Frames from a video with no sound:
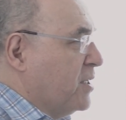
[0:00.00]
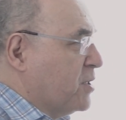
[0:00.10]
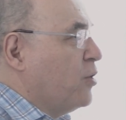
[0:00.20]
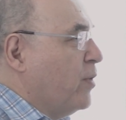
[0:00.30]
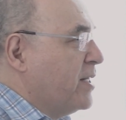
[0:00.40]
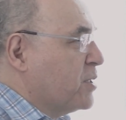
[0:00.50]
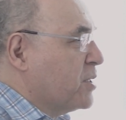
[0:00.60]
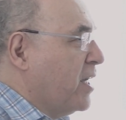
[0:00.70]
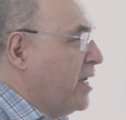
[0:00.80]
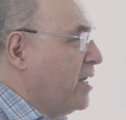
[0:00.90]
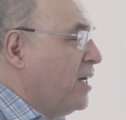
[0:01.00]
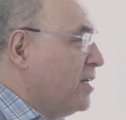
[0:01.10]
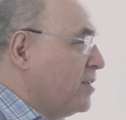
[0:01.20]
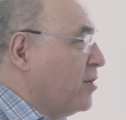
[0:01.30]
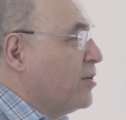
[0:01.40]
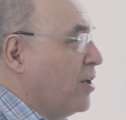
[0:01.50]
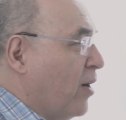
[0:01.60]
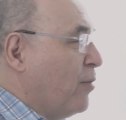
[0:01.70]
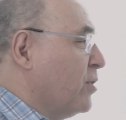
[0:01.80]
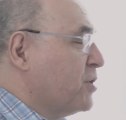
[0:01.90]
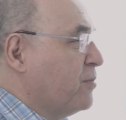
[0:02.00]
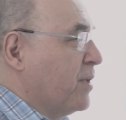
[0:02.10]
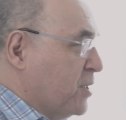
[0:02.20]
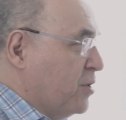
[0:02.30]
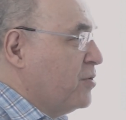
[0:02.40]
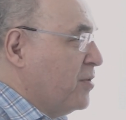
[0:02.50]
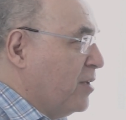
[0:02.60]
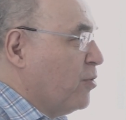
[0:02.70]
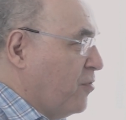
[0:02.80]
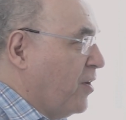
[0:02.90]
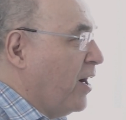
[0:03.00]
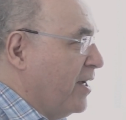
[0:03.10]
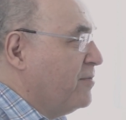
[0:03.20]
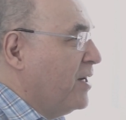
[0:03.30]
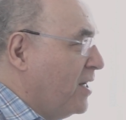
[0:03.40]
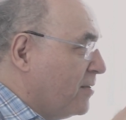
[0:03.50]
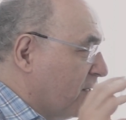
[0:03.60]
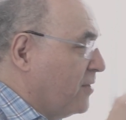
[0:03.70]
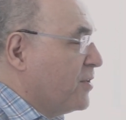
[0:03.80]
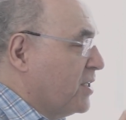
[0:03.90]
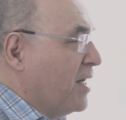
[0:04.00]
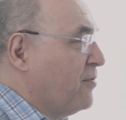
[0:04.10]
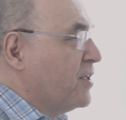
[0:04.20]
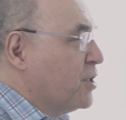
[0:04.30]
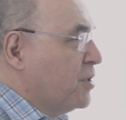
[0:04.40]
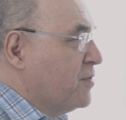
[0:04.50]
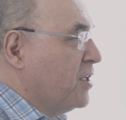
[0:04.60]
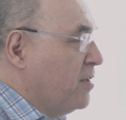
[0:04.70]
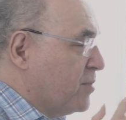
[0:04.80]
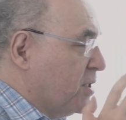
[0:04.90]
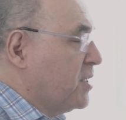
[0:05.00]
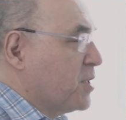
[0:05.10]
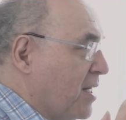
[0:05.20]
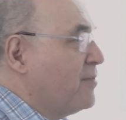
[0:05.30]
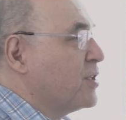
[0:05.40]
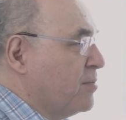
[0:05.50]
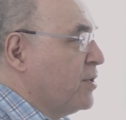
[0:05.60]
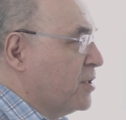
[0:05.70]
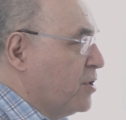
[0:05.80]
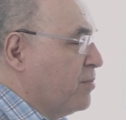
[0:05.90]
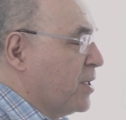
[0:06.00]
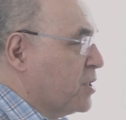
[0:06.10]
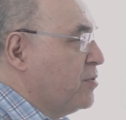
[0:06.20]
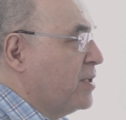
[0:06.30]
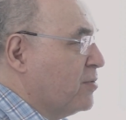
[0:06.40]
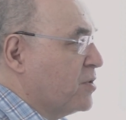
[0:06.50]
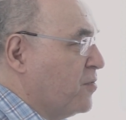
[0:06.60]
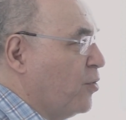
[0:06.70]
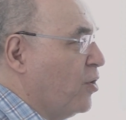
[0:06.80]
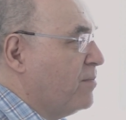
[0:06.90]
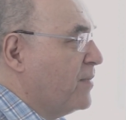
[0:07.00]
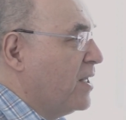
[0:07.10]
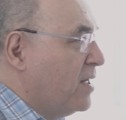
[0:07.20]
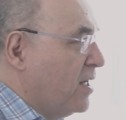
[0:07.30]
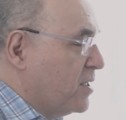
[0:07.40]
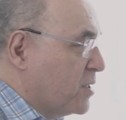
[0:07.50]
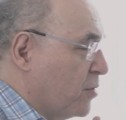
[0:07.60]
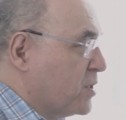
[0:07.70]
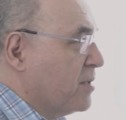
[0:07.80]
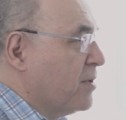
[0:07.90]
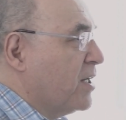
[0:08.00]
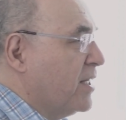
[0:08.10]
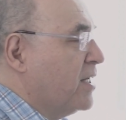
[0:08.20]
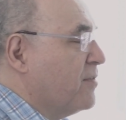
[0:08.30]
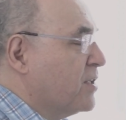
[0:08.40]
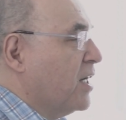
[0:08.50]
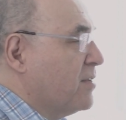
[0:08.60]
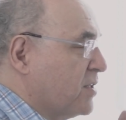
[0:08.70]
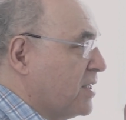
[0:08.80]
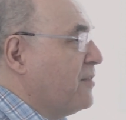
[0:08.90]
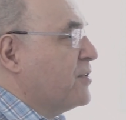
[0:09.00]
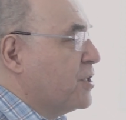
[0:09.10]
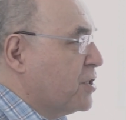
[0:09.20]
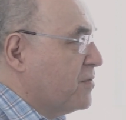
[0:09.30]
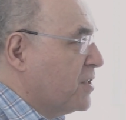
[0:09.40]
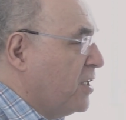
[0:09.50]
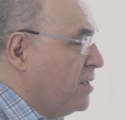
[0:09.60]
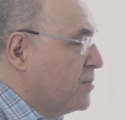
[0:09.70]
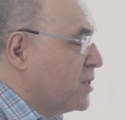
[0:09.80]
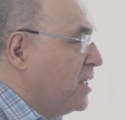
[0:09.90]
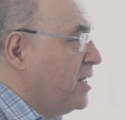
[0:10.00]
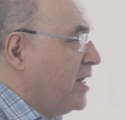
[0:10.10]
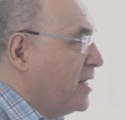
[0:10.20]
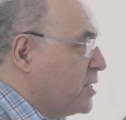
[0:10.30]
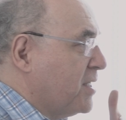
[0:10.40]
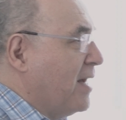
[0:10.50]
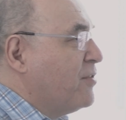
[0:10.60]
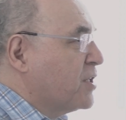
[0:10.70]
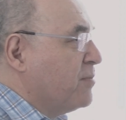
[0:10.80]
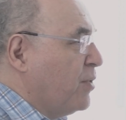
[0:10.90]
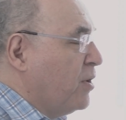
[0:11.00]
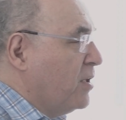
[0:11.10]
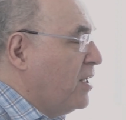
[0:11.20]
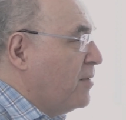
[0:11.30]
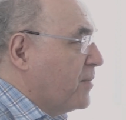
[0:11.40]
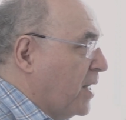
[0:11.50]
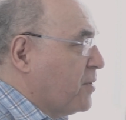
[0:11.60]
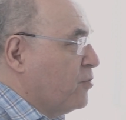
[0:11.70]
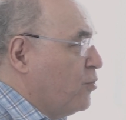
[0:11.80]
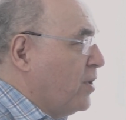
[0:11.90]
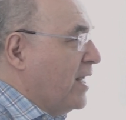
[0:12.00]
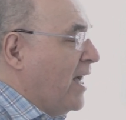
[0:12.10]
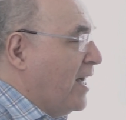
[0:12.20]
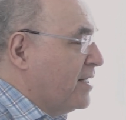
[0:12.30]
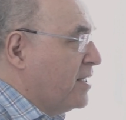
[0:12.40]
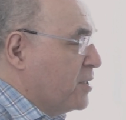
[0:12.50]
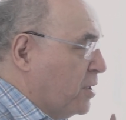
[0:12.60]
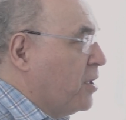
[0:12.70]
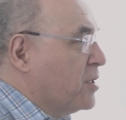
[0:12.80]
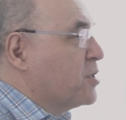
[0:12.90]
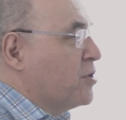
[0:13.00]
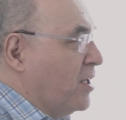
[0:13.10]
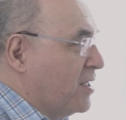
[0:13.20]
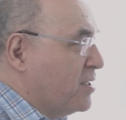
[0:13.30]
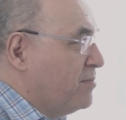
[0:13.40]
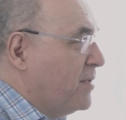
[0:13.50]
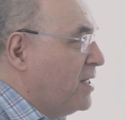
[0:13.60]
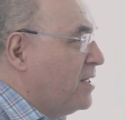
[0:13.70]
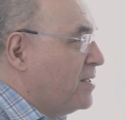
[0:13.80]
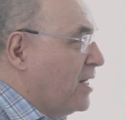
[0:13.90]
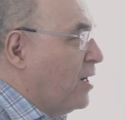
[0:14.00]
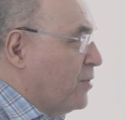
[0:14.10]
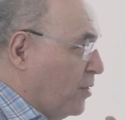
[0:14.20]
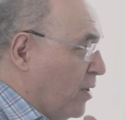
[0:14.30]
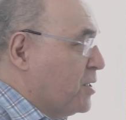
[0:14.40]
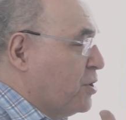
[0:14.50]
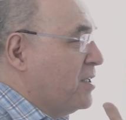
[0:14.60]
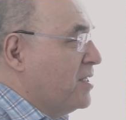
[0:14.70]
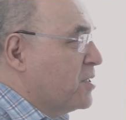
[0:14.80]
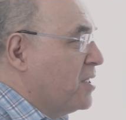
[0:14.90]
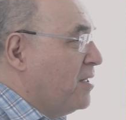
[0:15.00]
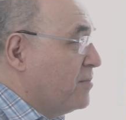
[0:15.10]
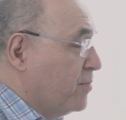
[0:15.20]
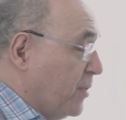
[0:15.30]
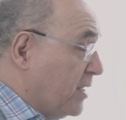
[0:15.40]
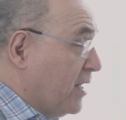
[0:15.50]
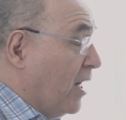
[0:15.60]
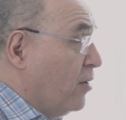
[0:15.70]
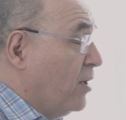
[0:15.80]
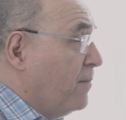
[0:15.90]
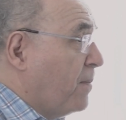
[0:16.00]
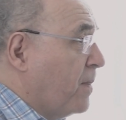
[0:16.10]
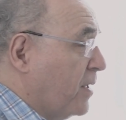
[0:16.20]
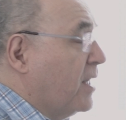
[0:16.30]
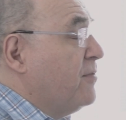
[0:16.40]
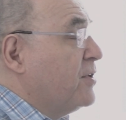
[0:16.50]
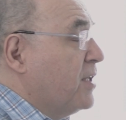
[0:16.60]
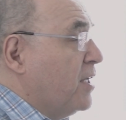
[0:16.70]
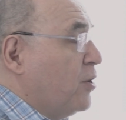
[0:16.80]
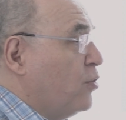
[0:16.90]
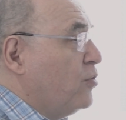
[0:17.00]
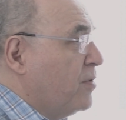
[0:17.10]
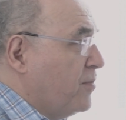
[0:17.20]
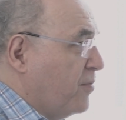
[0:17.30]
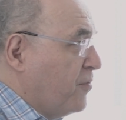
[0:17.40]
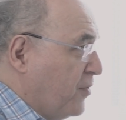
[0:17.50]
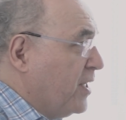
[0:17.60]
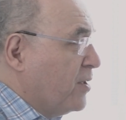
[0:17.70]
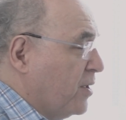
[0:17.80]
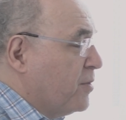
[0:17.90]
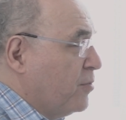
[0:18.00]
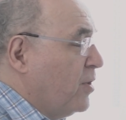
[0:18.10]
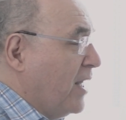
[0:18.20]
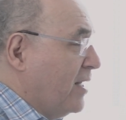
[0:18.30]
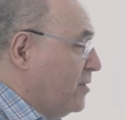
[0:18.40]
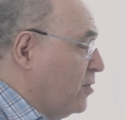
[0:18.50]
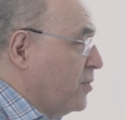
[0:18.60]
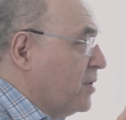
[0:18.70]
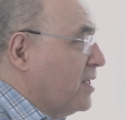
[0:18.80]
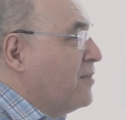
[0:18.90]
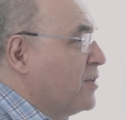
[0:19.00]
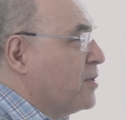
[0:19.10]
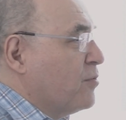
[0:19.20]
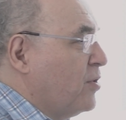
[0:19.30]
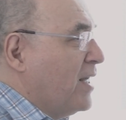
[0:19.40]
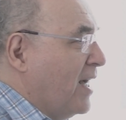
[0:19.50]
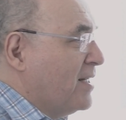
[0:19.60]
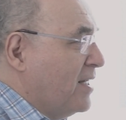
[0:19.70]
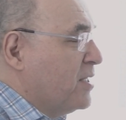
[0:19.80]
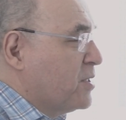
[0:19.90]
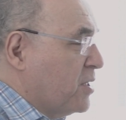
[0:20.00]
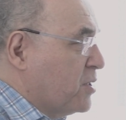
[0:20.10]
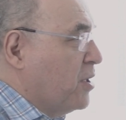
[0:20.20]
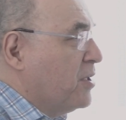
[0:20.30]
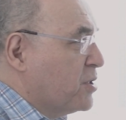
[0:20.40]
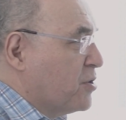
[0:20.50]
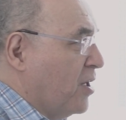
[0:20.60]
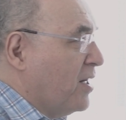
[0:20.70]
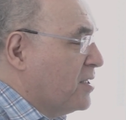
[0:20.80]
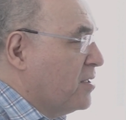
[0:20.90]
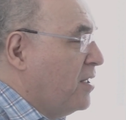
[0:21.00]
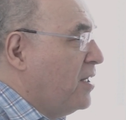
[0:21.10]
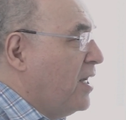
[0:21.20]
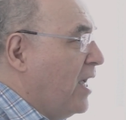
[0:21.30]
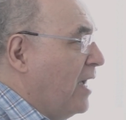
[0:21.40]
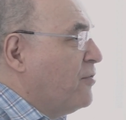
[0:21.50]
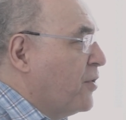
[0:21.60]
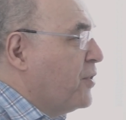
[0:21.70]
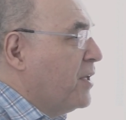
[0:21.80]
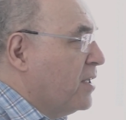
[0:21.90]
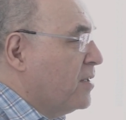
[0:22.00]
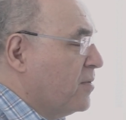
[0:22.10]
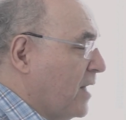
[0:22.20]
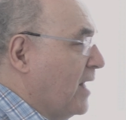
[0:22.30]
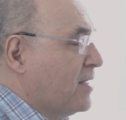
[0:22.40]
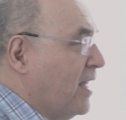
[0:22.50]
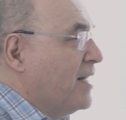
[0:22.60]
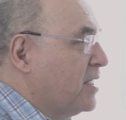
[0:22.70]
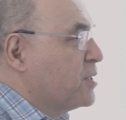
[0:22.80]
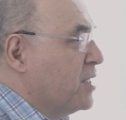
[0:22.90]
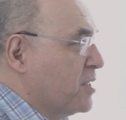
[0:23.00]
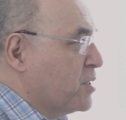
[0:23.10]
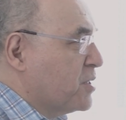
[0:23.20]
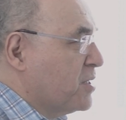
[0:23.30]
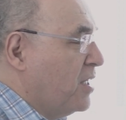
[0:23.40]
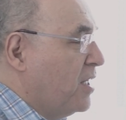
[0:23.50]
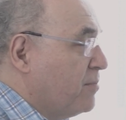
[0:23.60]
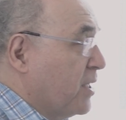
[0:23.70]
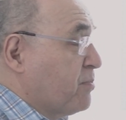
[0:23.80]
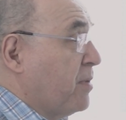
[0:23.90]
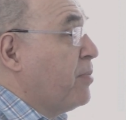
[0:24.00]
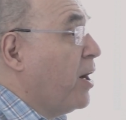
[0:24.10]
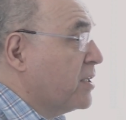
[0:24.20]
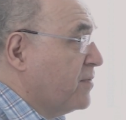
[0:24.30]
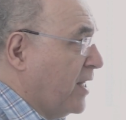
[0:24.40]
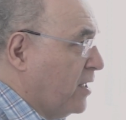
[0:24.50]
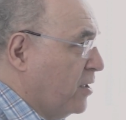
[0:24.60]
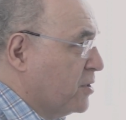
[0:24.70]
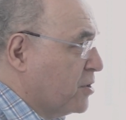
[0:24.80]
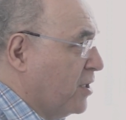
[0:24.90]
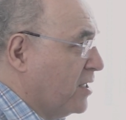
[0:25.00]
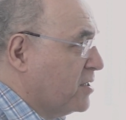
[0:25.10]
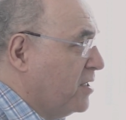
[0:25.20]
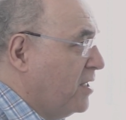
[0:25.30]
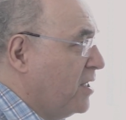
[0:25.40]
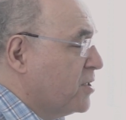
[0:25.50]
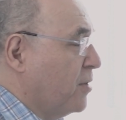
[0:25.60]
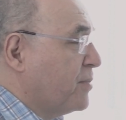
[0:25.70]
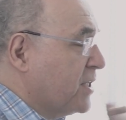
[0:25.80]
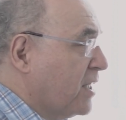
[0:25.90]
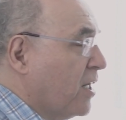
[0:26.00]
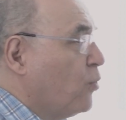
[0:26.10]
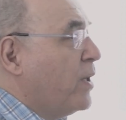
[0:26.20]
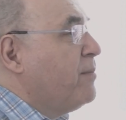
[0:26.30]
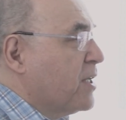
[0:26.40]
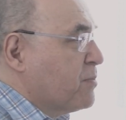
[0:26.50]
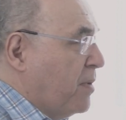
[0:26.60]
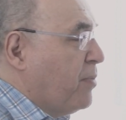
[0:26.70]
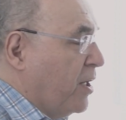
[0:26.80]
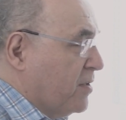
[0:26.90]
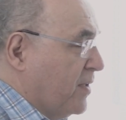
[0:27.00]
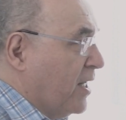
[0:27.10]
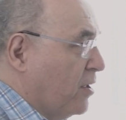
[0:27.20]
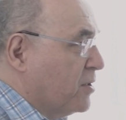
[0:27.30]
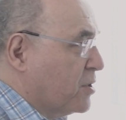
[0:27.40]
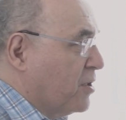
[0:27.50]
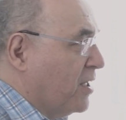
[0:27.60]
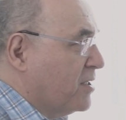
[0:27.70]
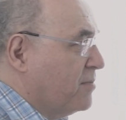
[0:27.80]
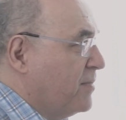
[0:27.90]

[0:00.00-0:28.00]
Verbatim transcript: There's no way to say, no, no, no, I want two plus two to equal five. Given the definition of terms, it is inevitable that two plus two equals four. And so, similarly, given kind of the definition of terms, it's inevitable that the Ruliad is a construct. Now, the question is, but now given that you feel that the Ruliad, you know, that given that the Ruliad is this construct, everything that can exist must be part of that construct. So, in particular, we must be part of that construct.